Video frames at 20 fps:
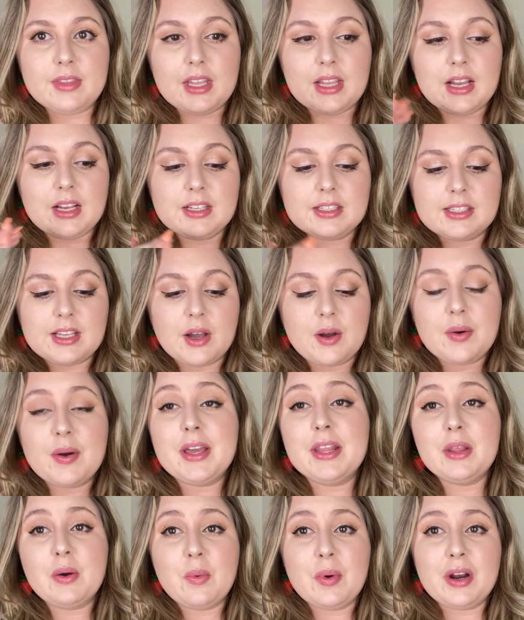So
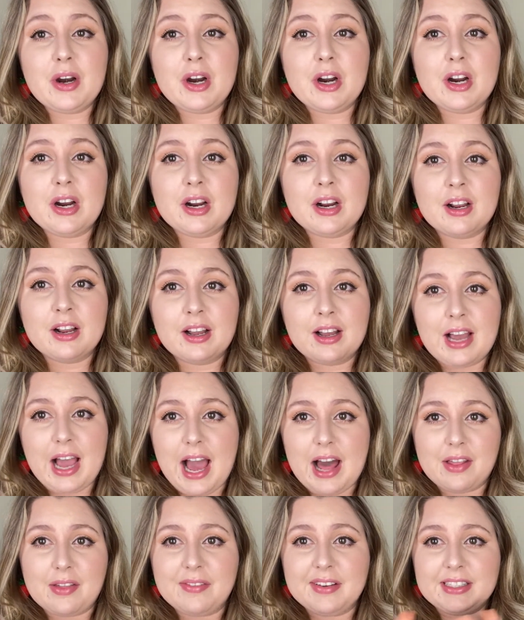in the winter,
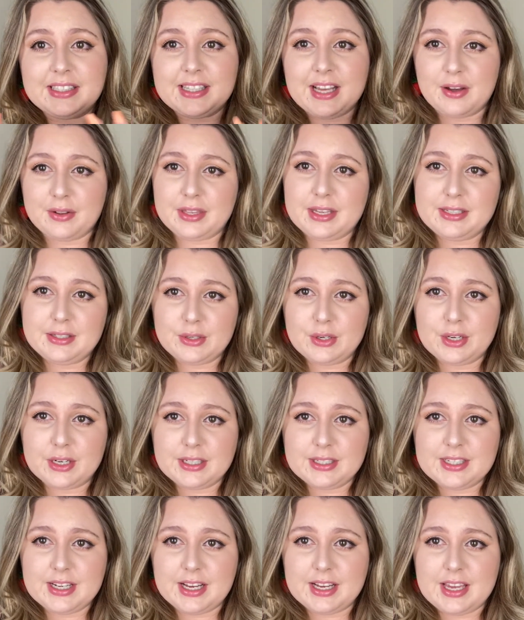I live in southeastern
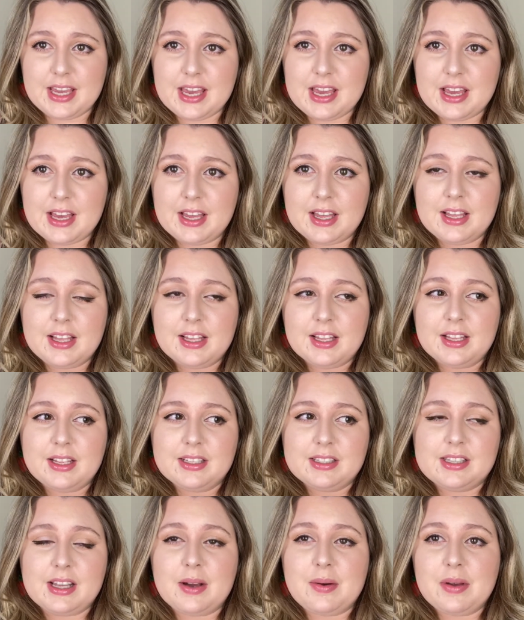Kentucky.
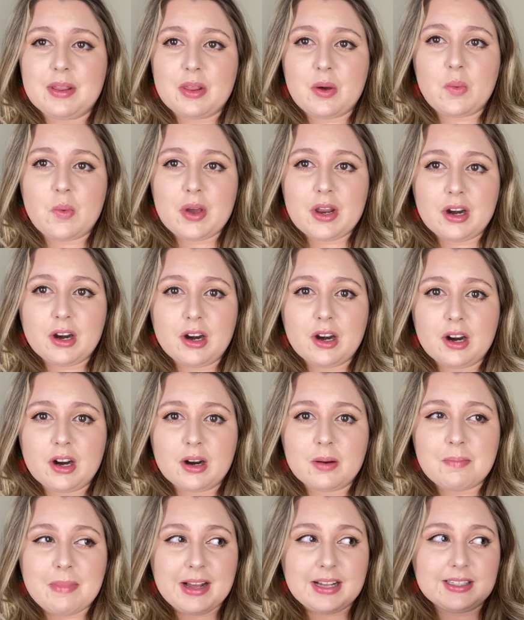So in the winter,
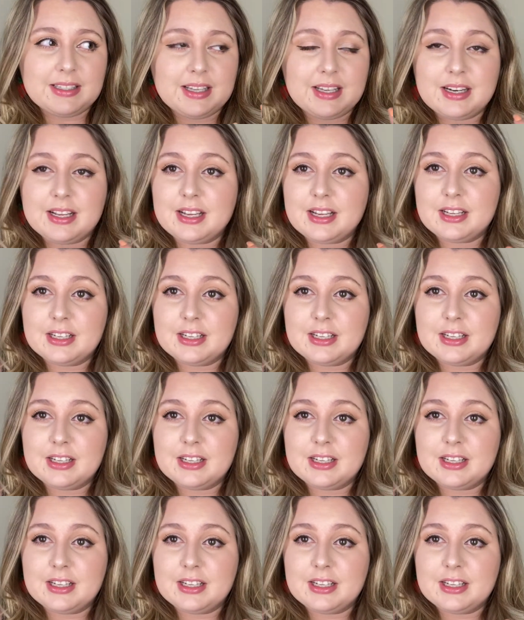my skin